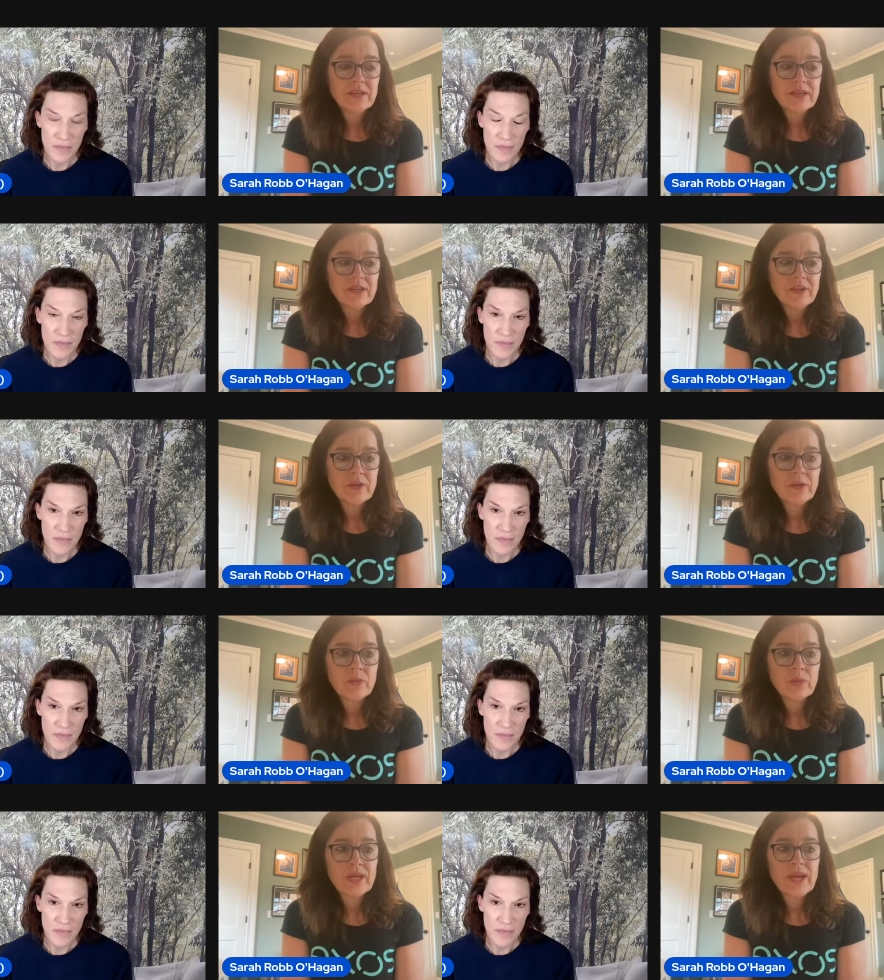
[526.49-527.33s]
Speaker 1: you
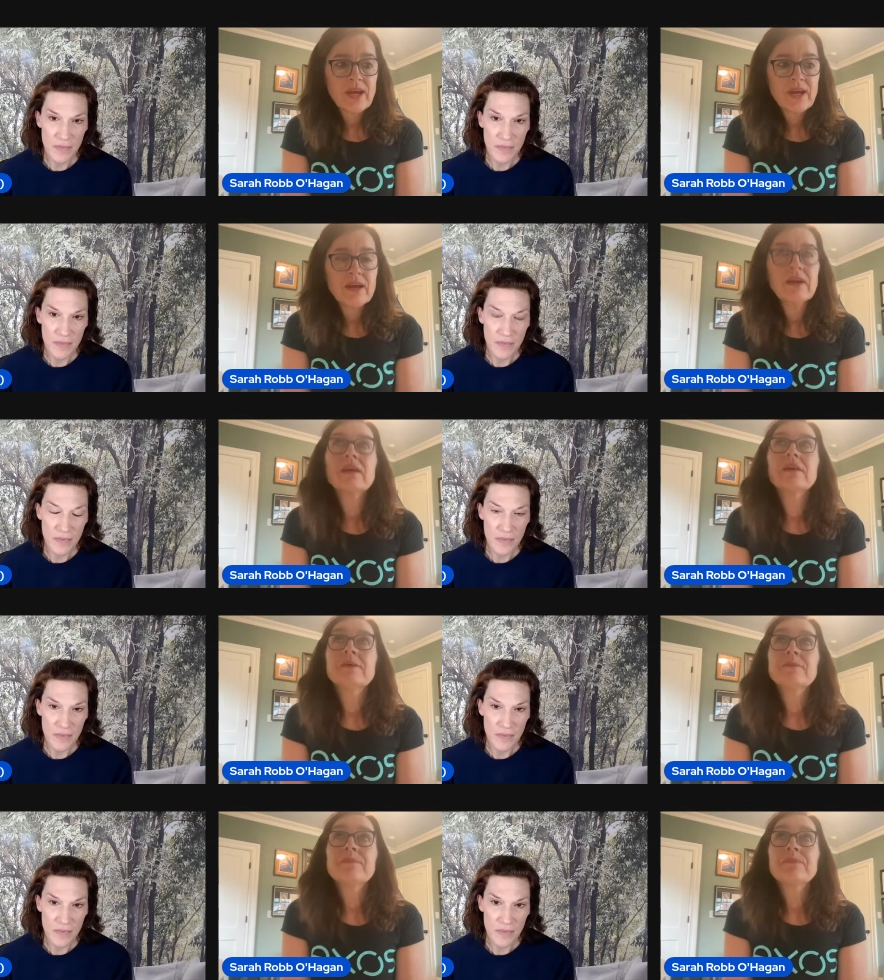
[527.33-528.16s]
know, we are,
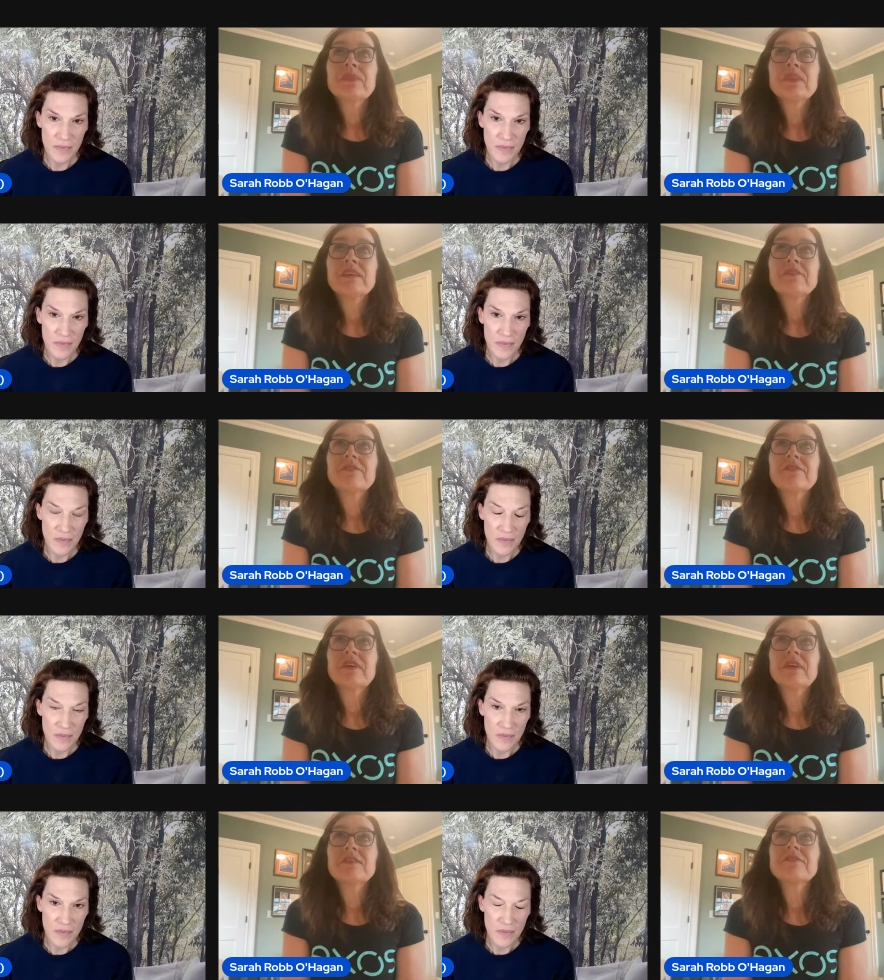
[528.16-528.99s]
it's,
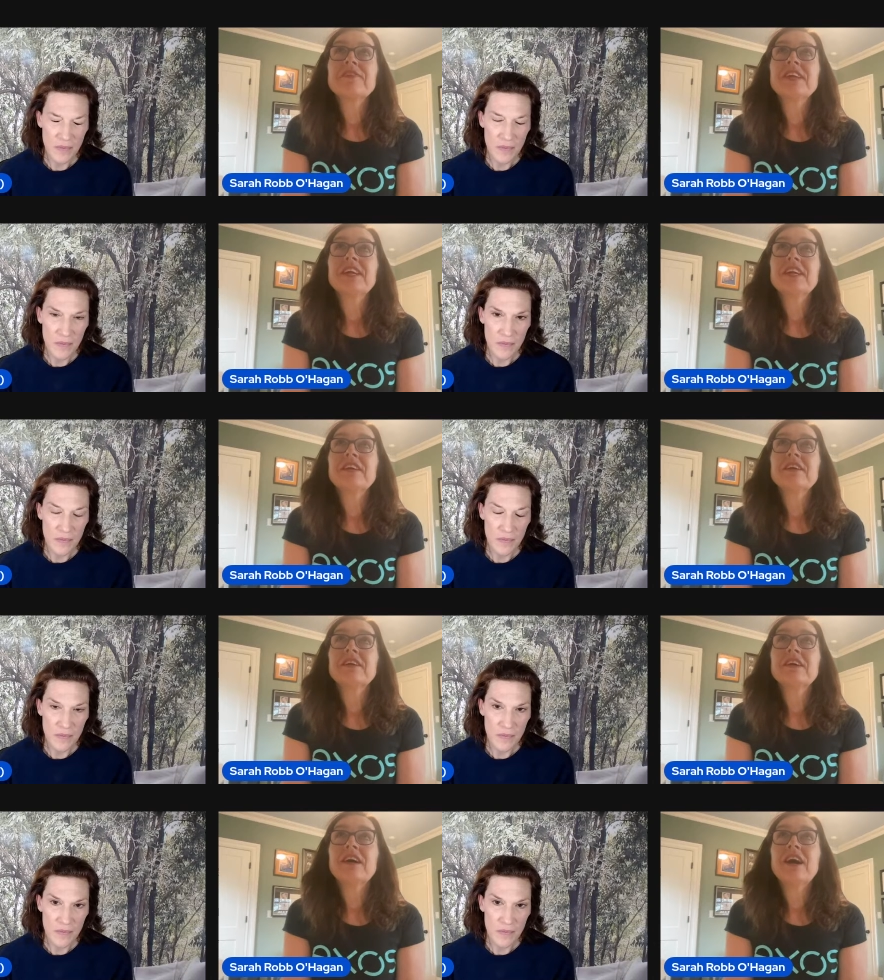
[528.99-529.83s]
it's funny.
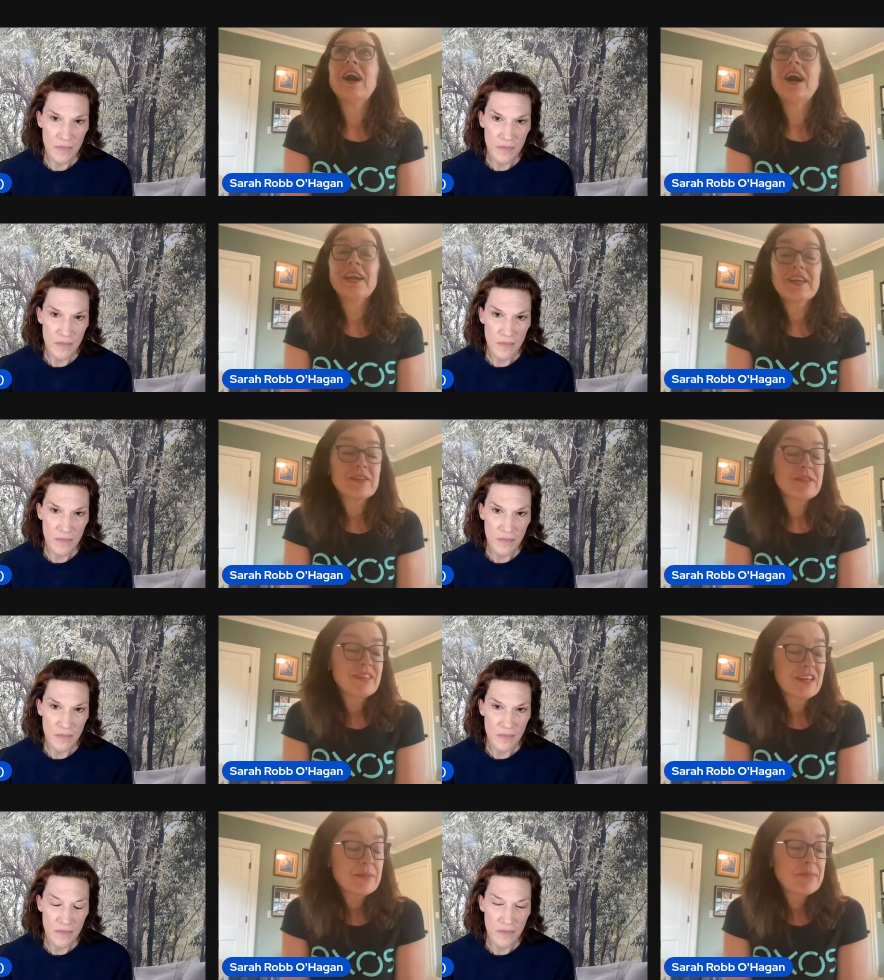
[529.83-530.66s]
I
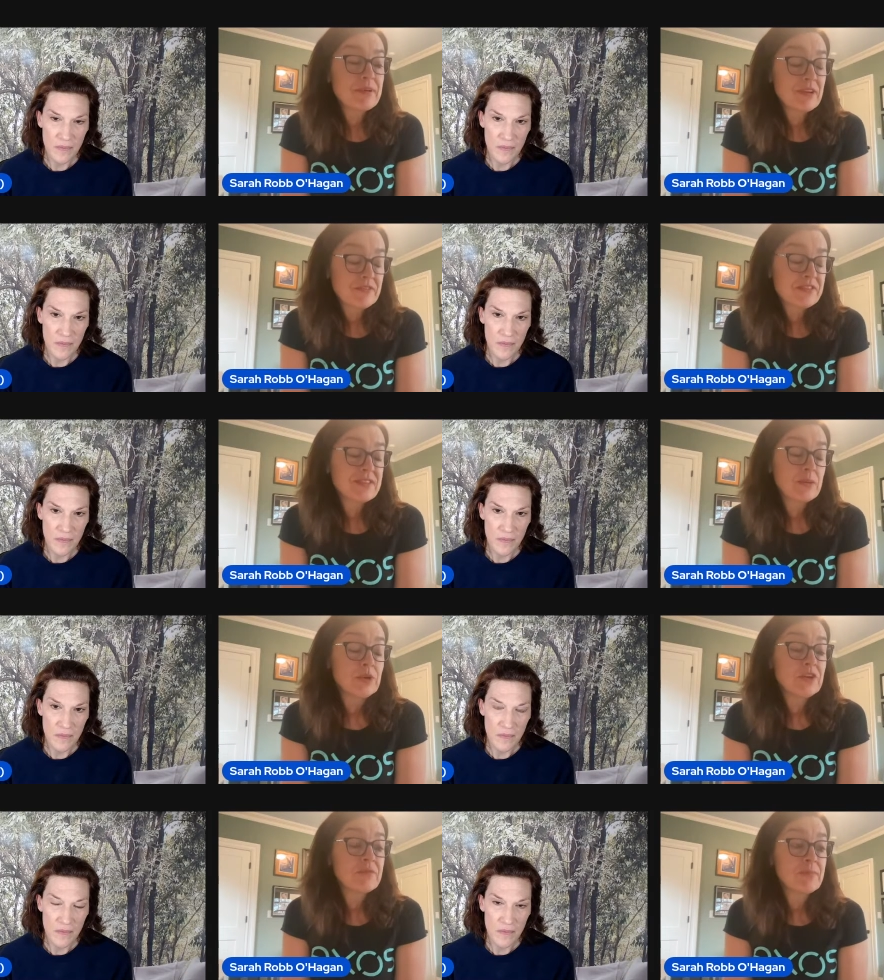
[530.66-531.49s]
think of, of
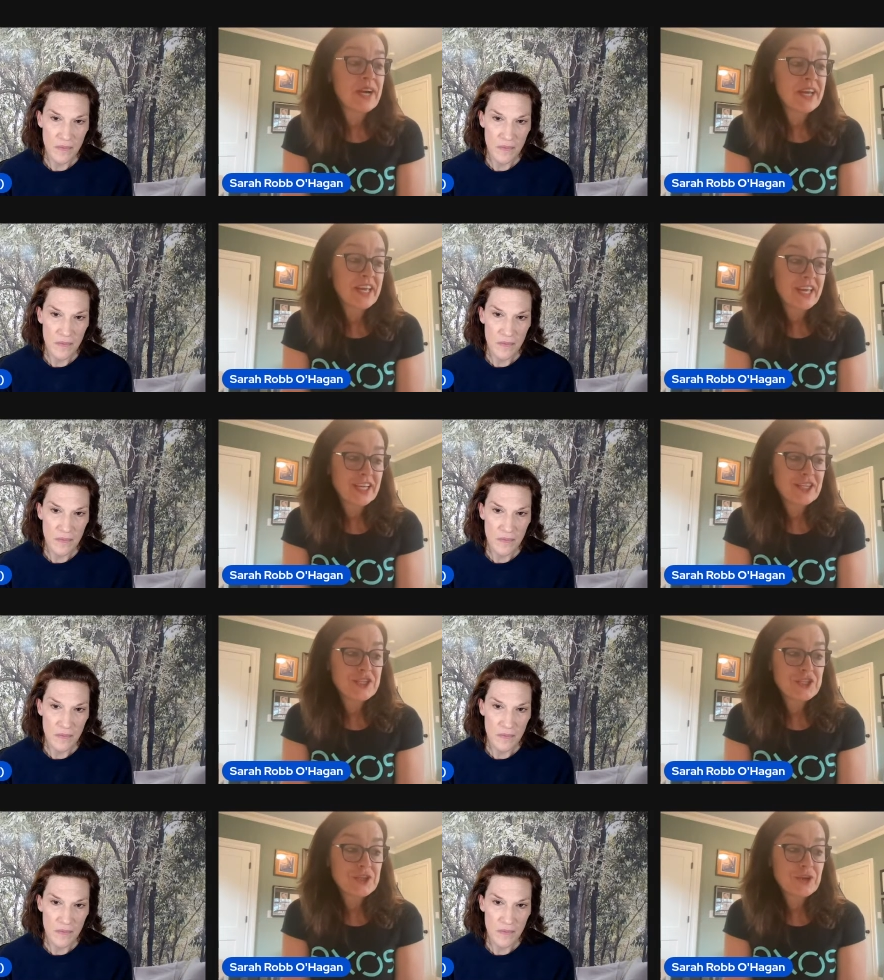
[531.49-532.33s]
someone of my
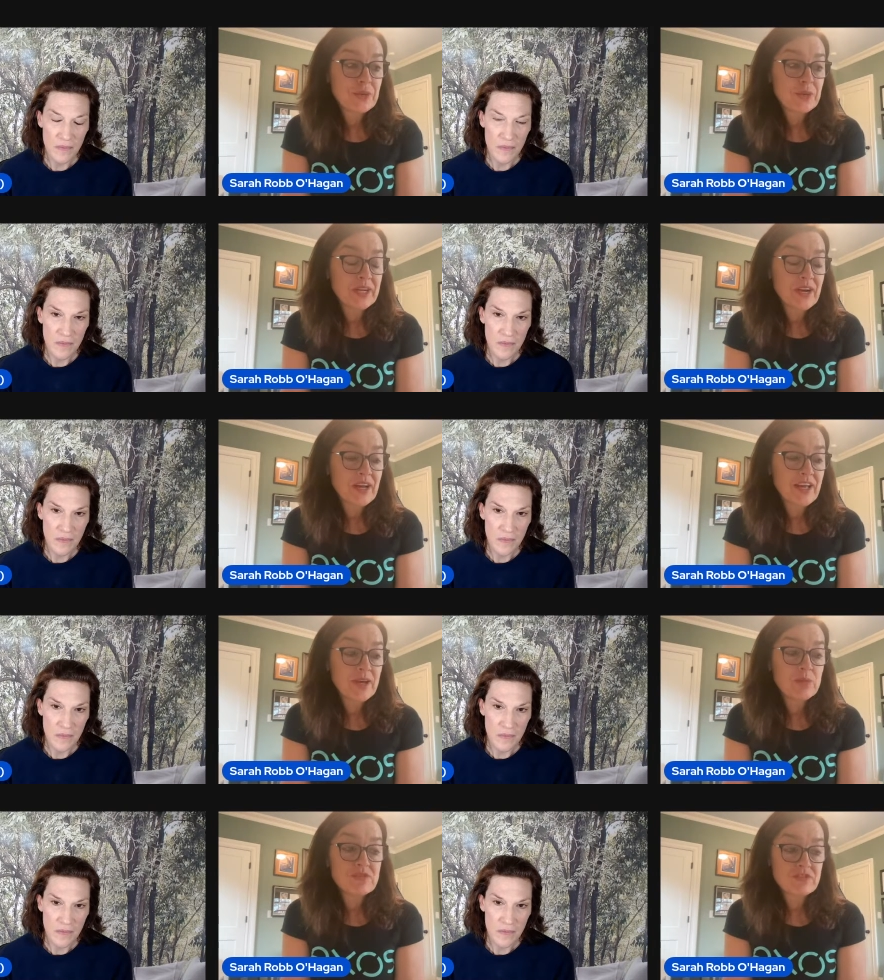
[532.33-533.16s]
age, you know, when
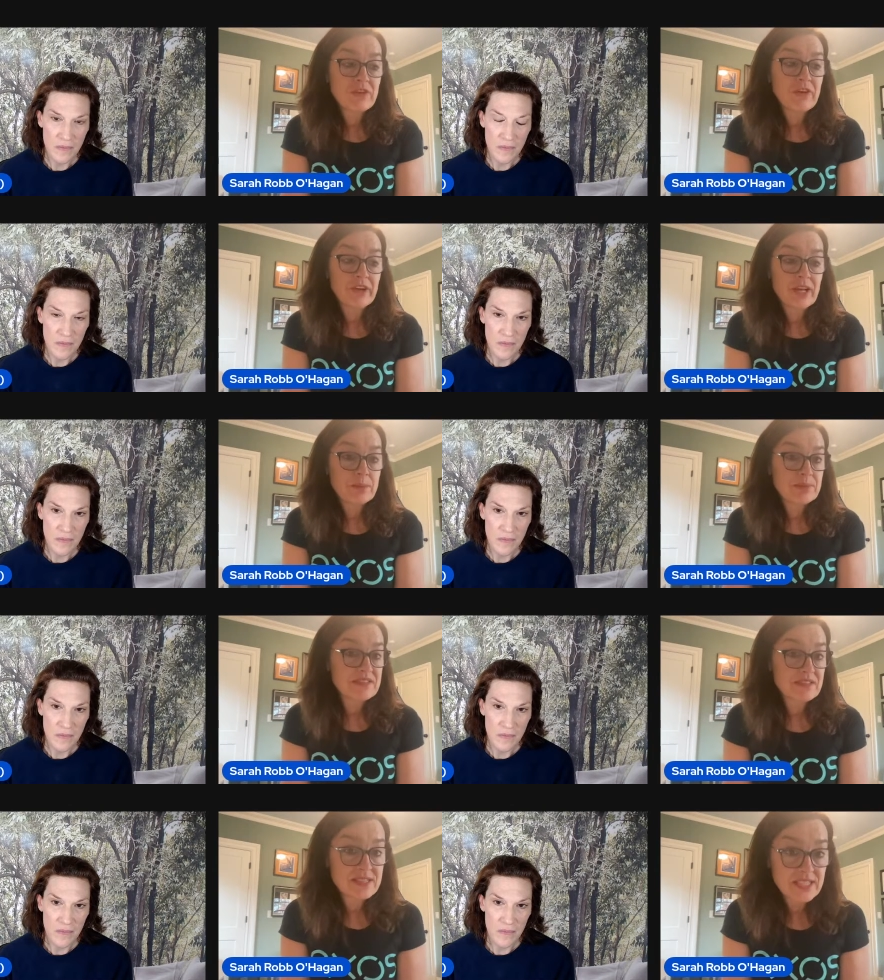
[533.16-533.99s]
I was growing up
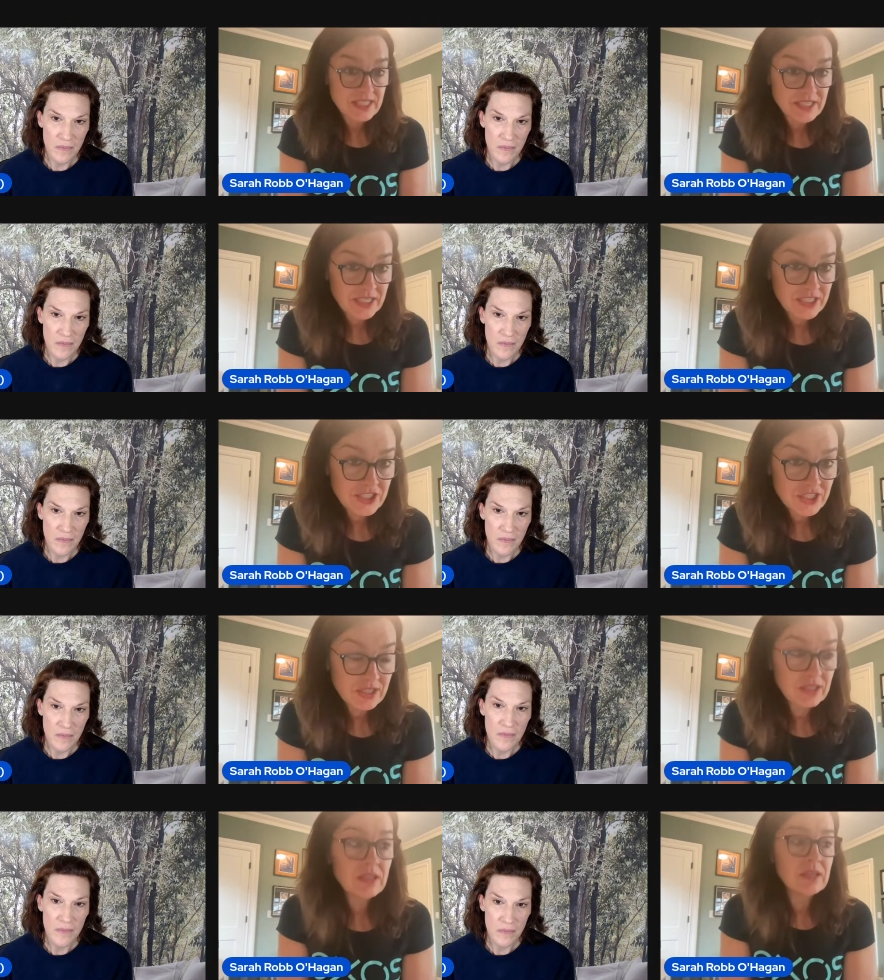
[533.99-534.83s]
as a teenager,